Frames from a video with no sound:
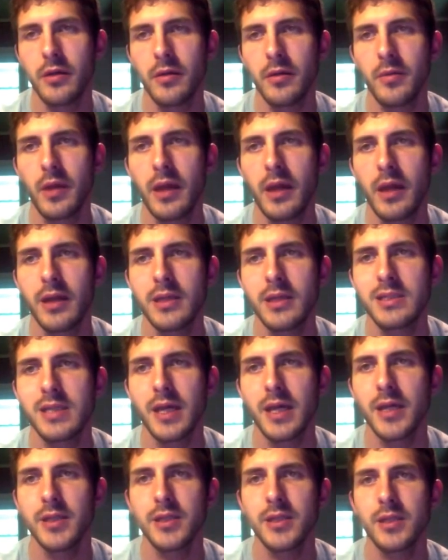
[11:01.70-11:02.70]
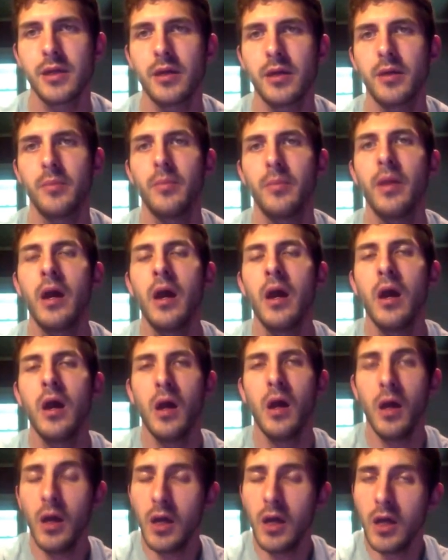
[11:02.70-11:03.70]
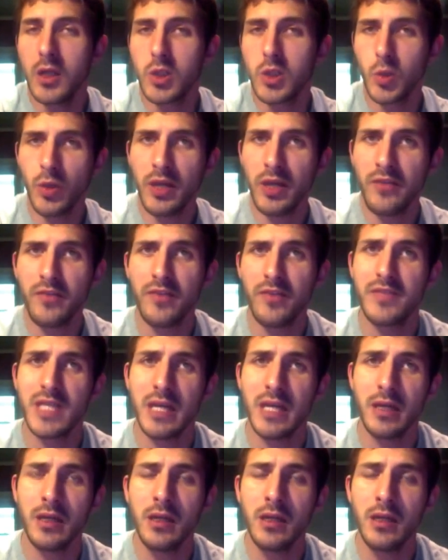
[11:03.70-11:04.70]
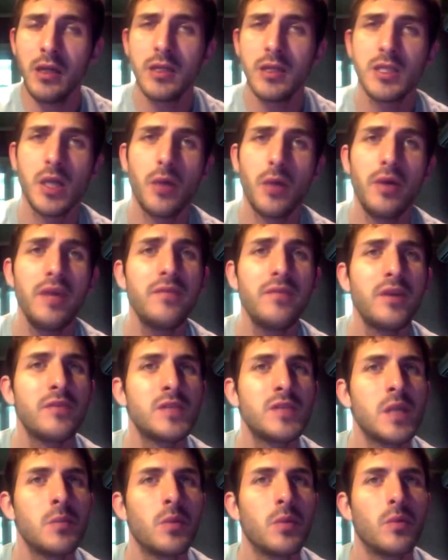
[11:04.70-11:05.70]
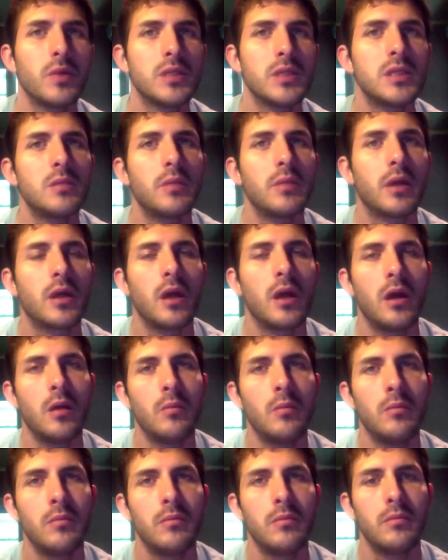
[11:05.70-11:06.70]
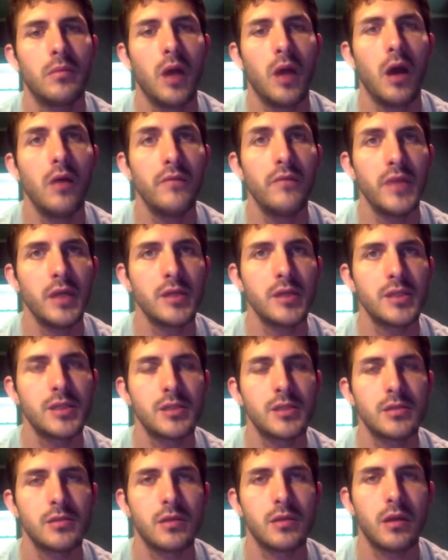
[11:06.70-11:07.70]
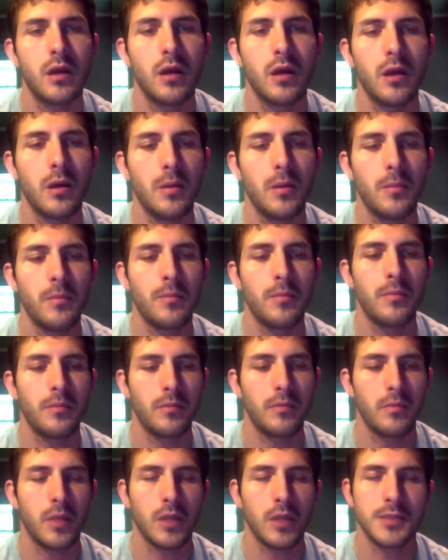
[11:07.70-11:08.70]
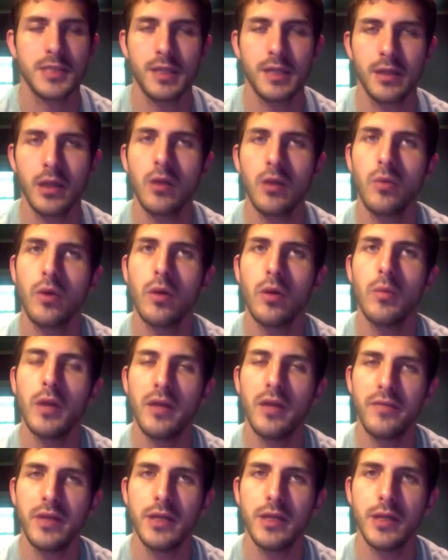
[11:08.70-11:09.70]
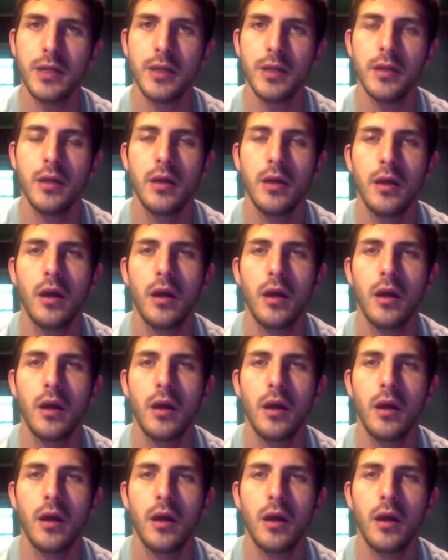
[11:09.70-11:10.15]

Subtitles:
it, and it says 2015. So even if something was to become of this, not saying that it will, but if it did,